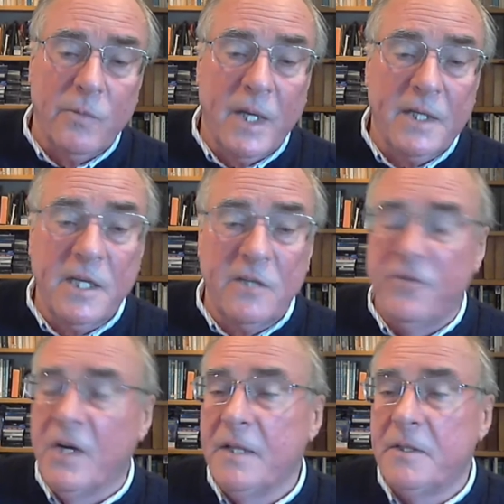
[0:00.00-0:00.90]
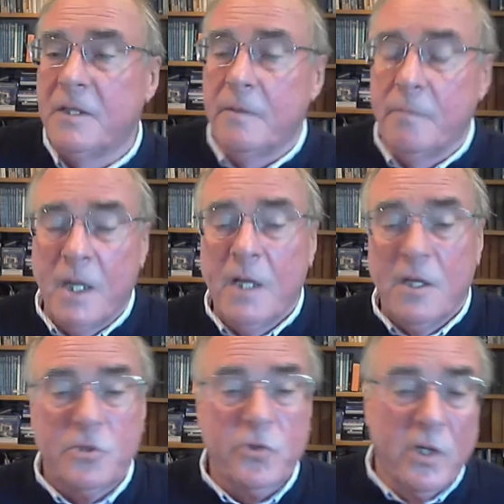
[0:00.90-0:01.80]
and we identified them
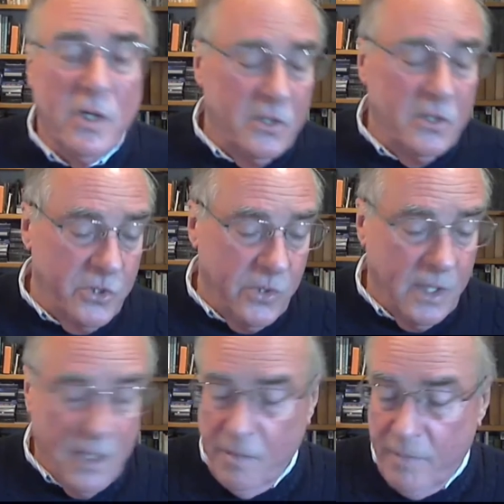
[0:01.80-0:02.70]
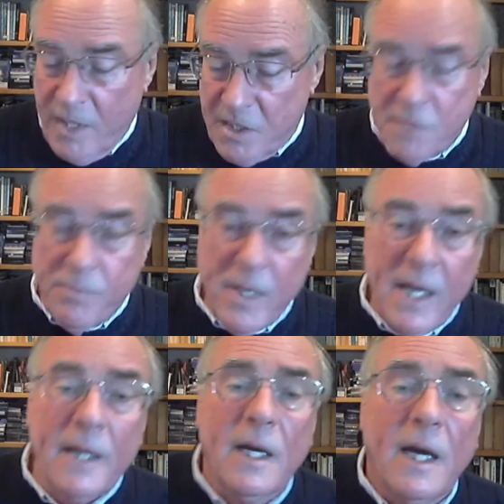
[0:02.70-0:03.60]
through a, through a mass
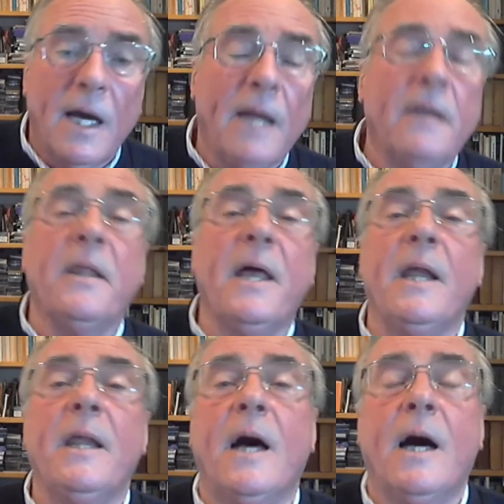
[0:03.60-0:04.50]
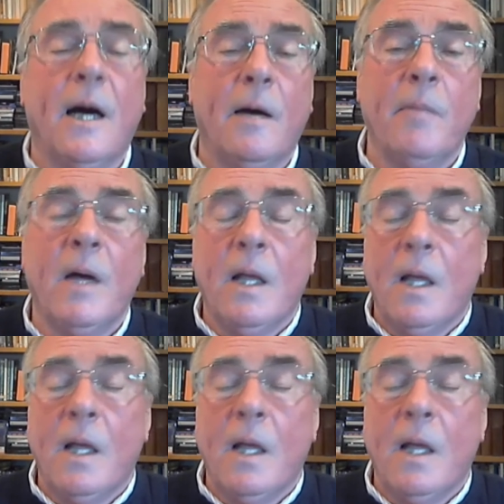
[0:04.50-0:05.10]
spec. And then um,